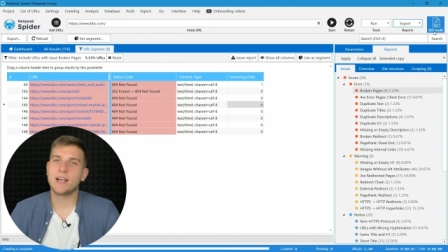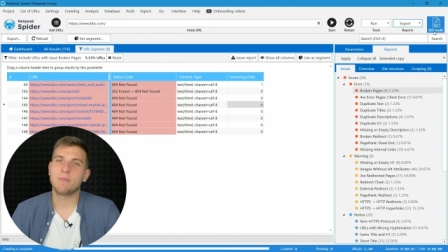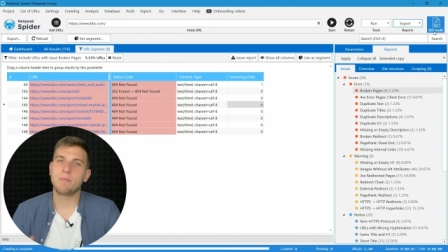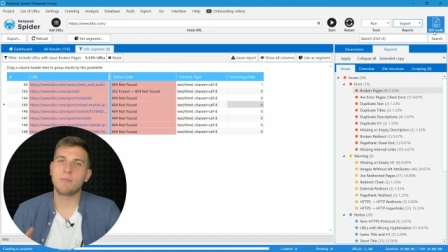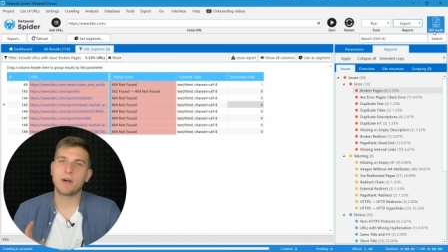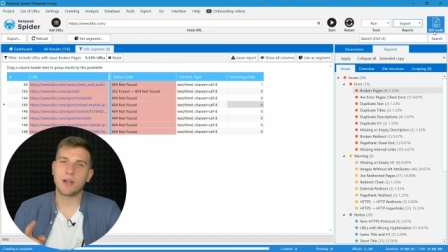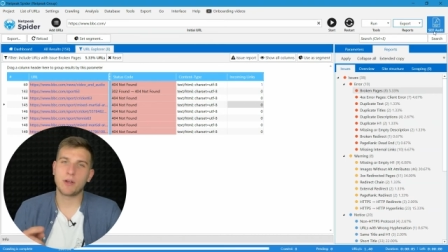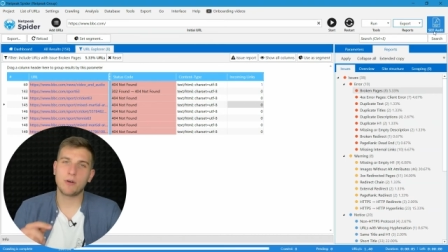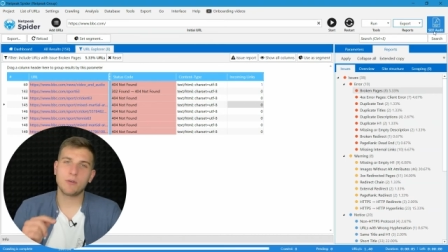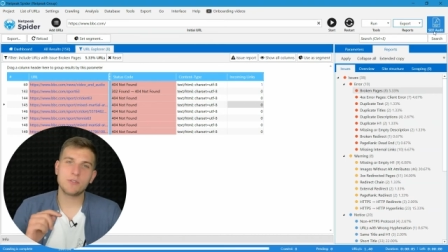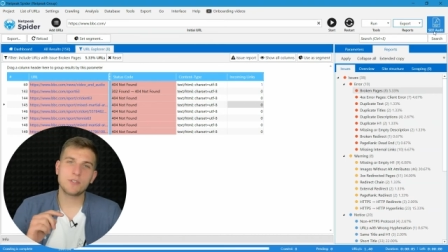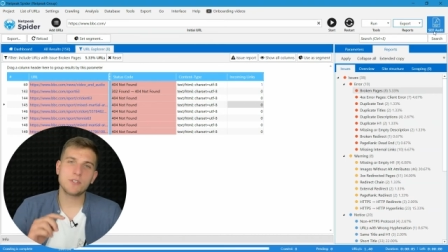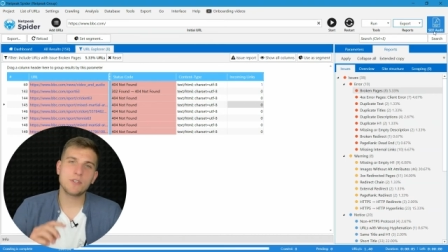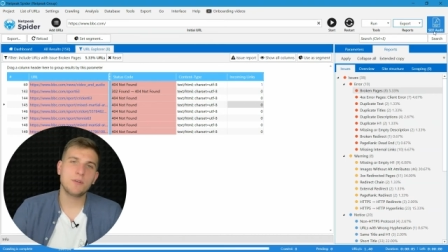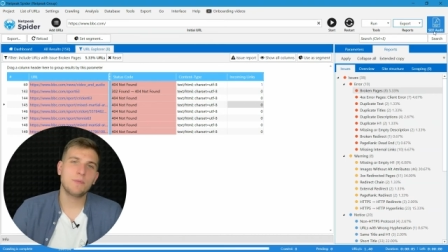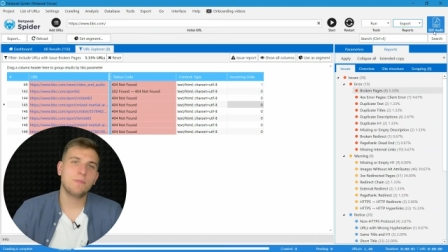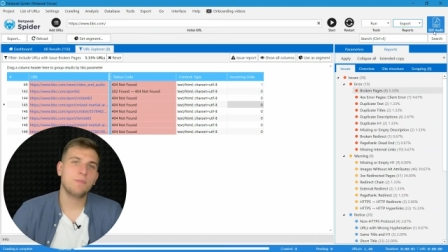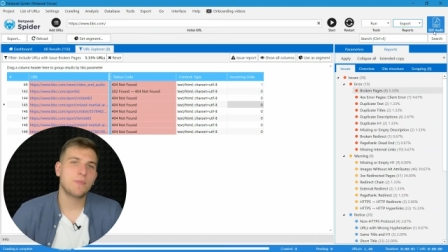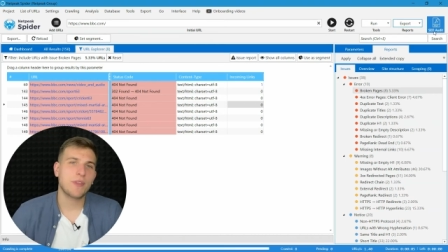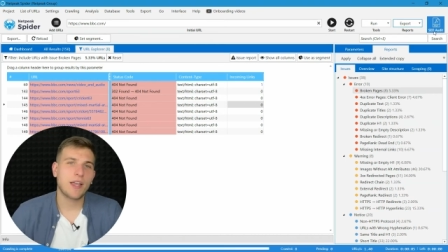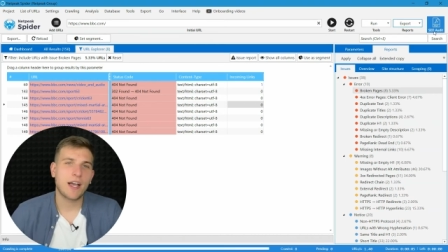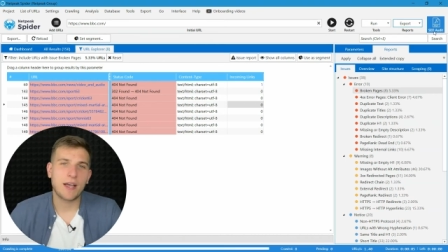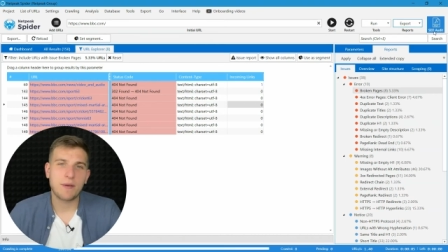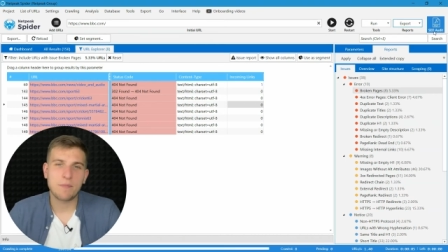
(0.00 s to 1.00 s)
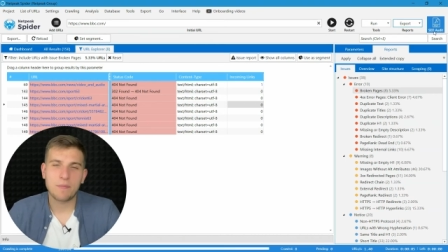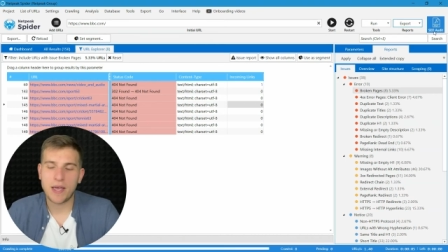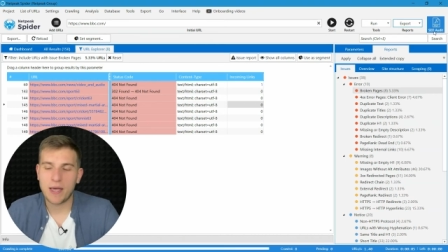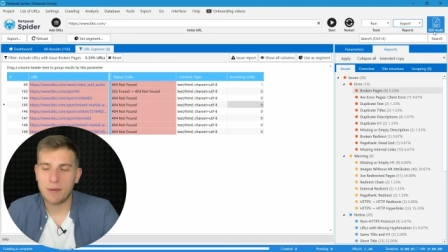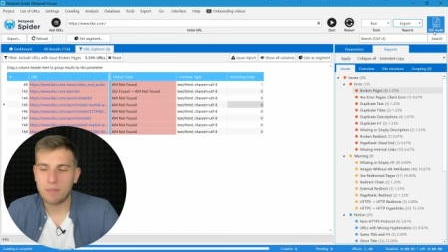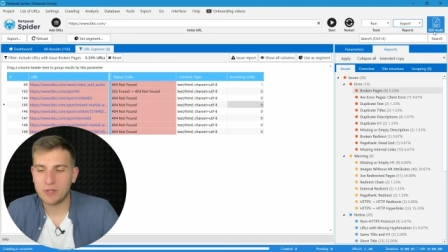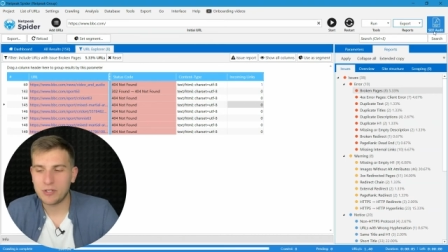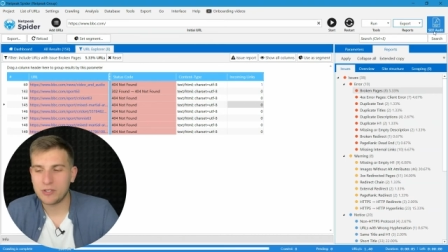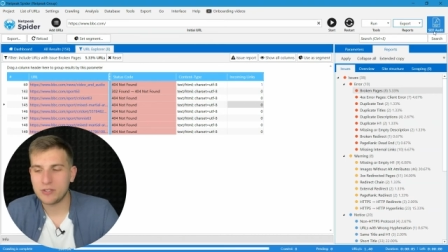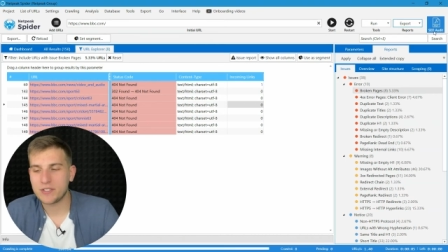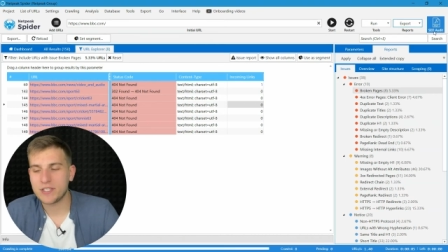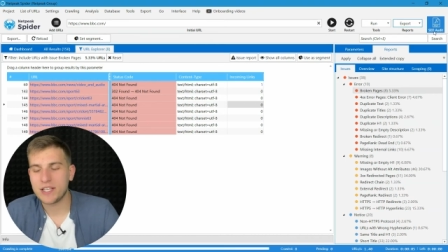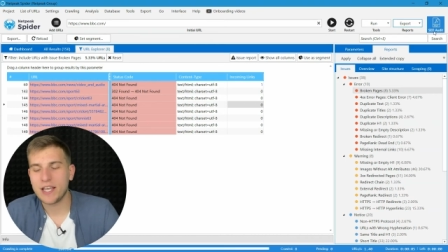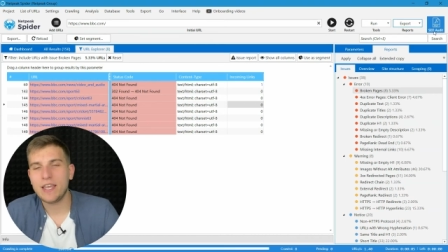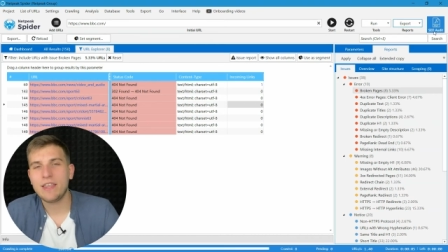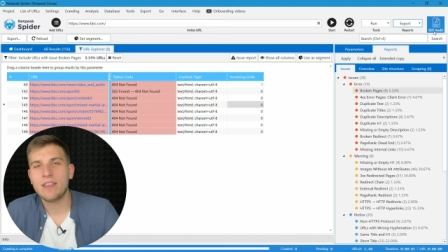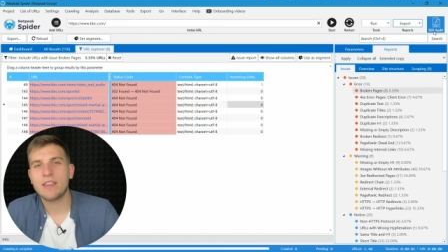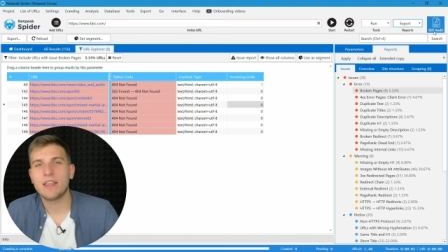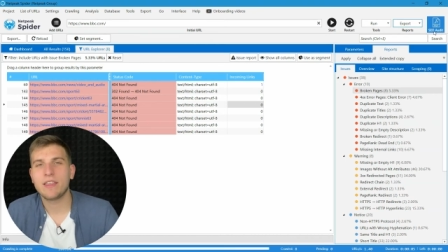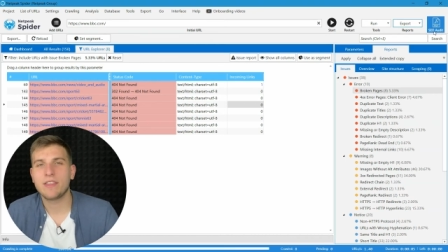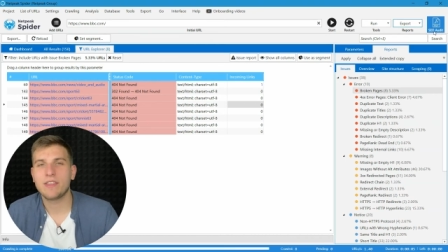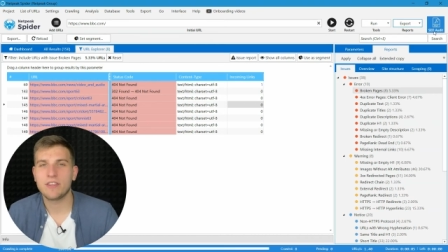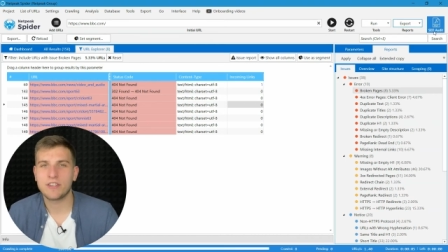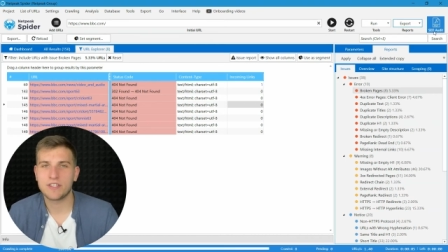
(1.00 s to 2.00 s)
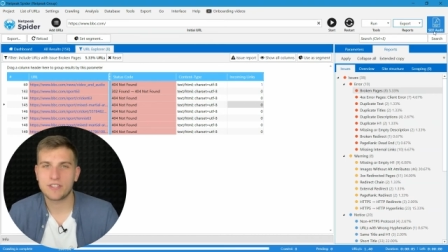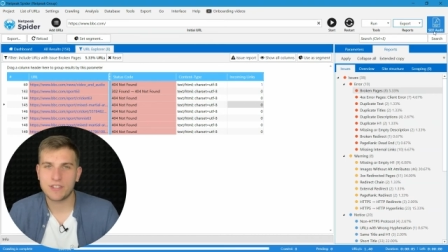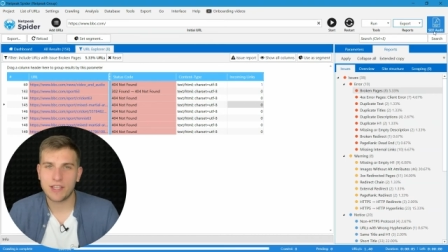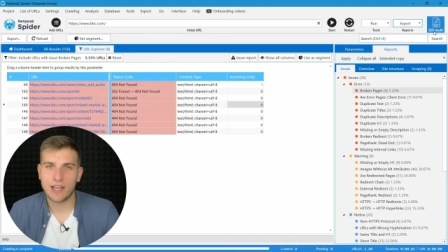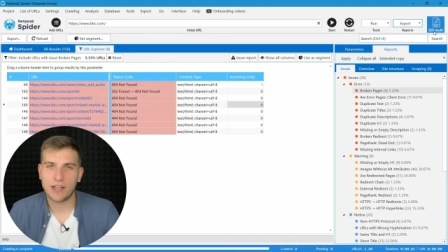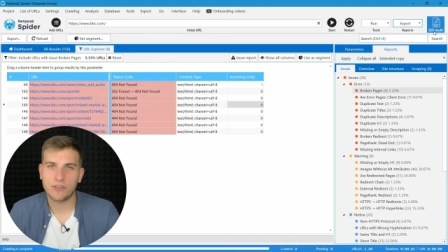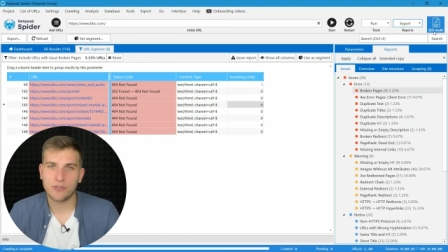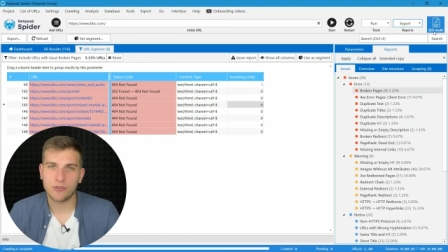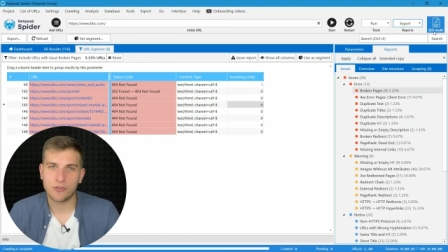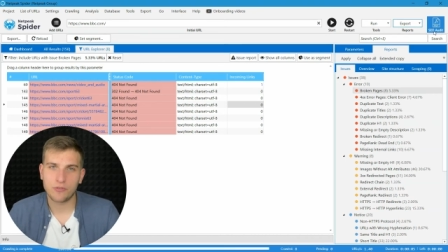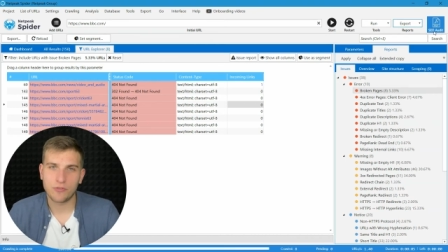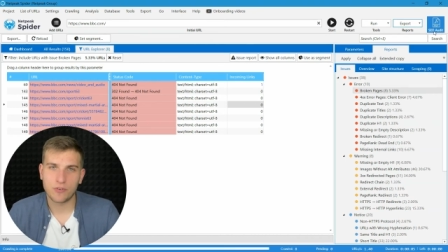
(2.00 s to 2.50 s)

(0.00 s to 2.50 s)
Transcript: But also I'm happy to say that the standard